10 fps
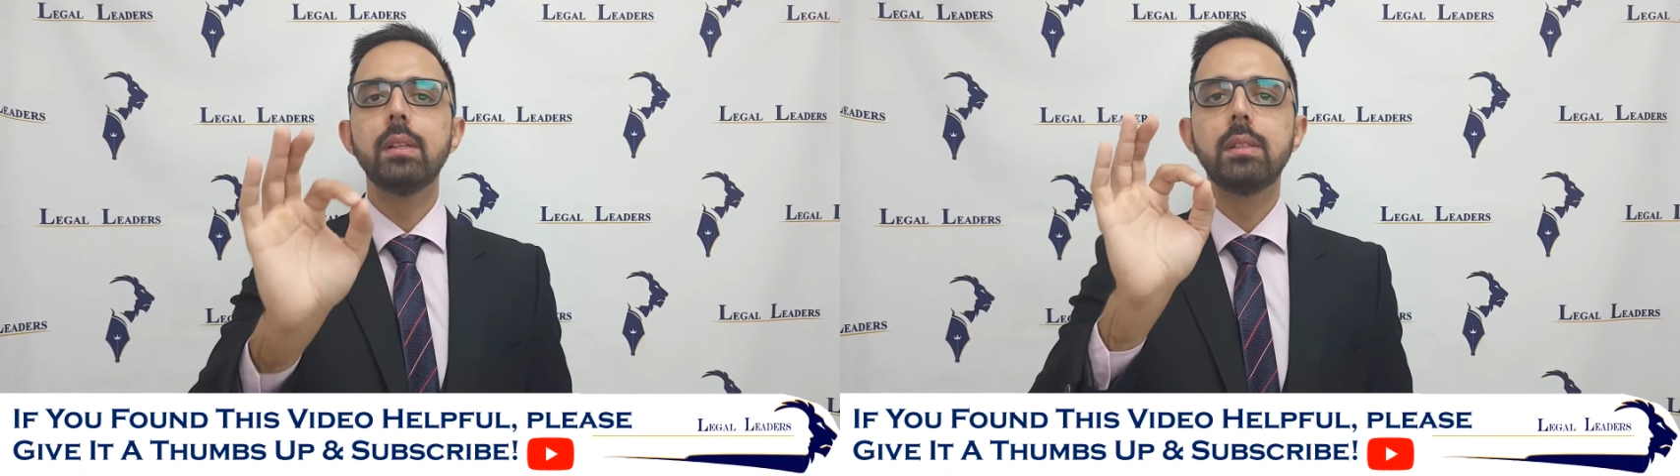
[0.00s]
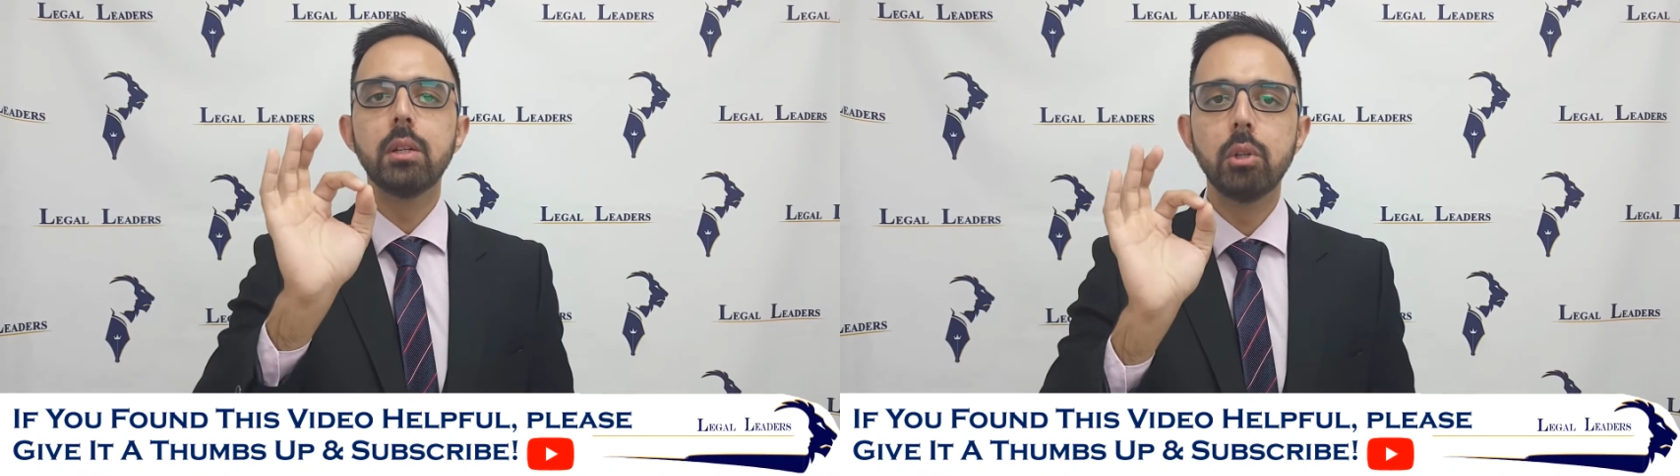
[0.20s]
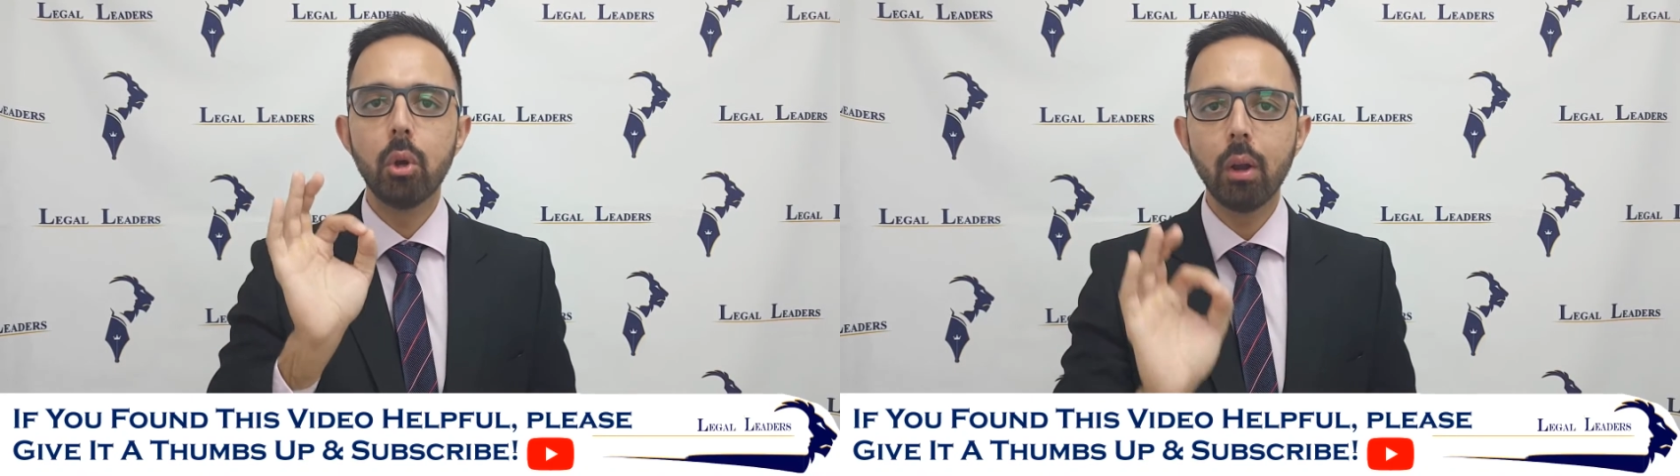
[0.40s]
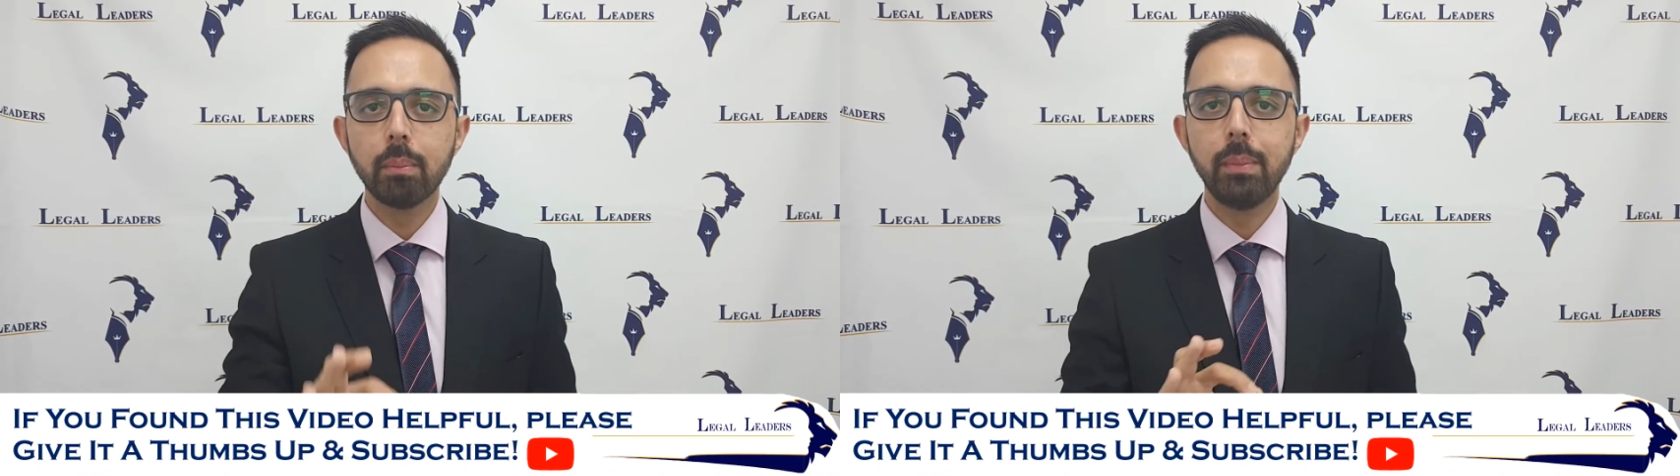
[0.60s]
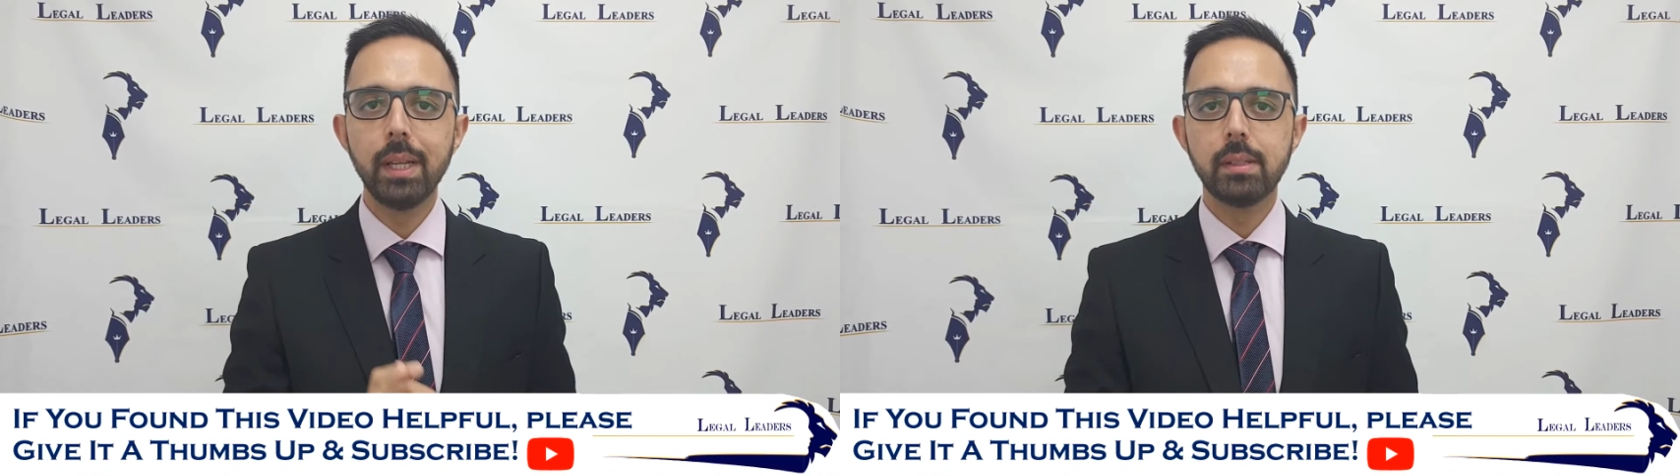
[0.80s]
did not
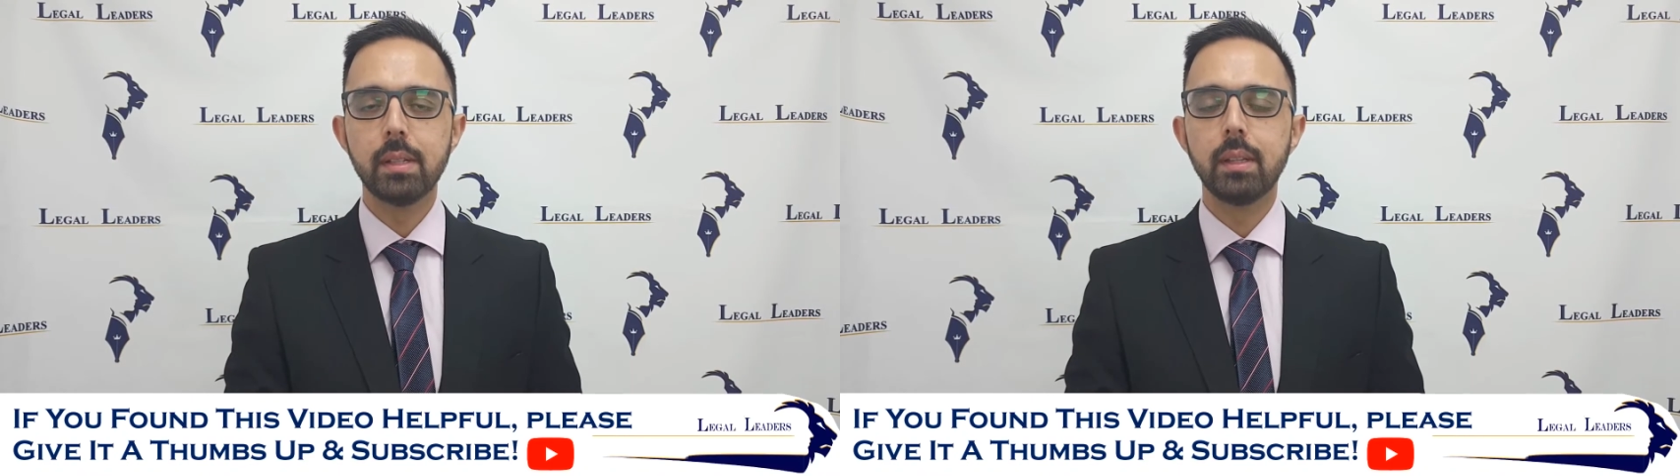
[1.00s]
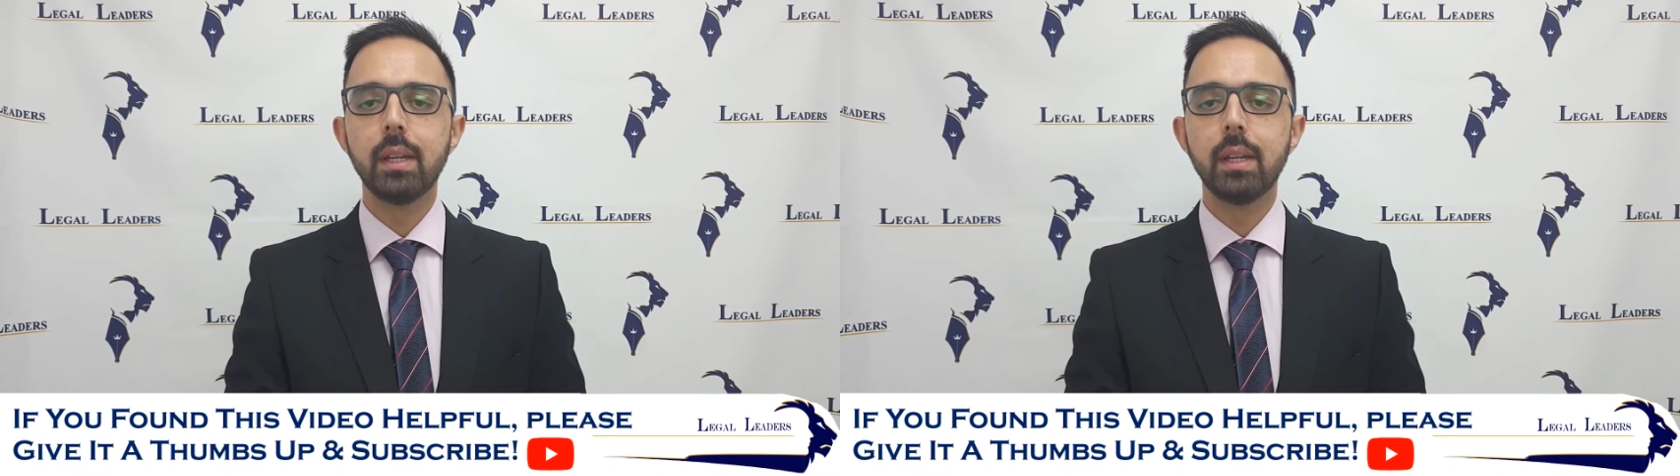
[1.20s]
meet the